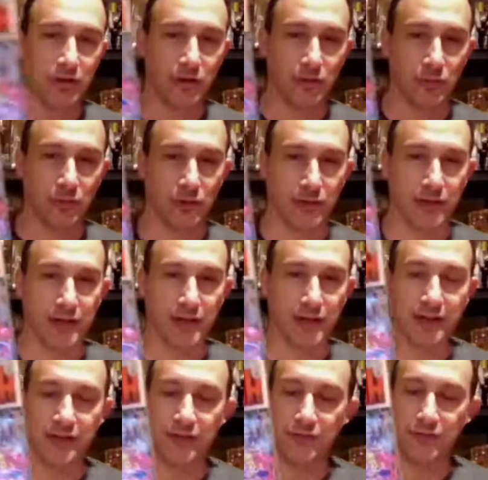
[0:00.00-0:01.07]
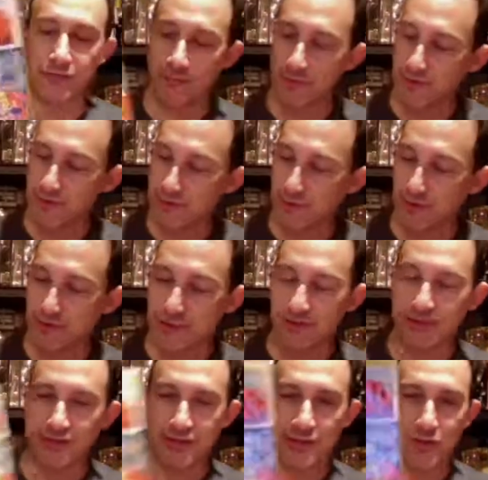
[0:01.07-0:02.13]
artwork. I think somebody said
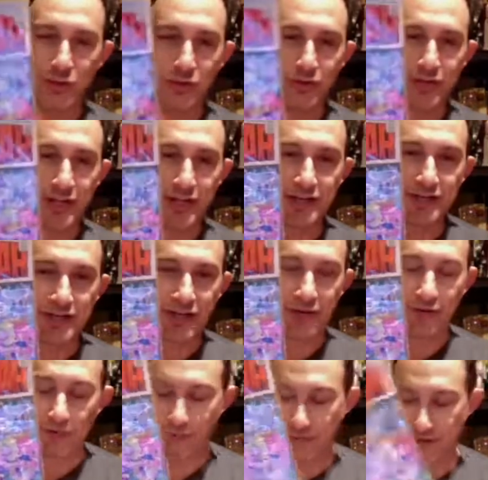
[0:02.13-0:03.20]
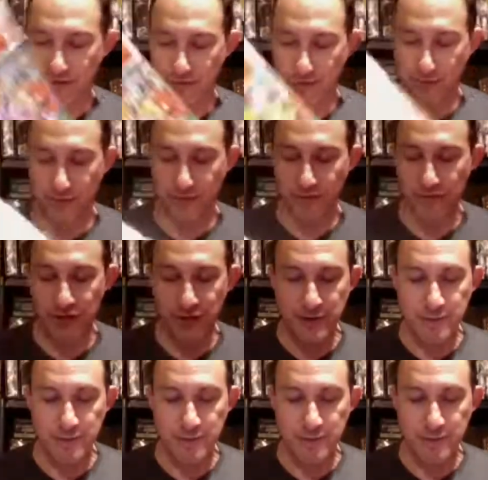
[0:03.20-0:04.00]
this is a golden age era, whatever it was.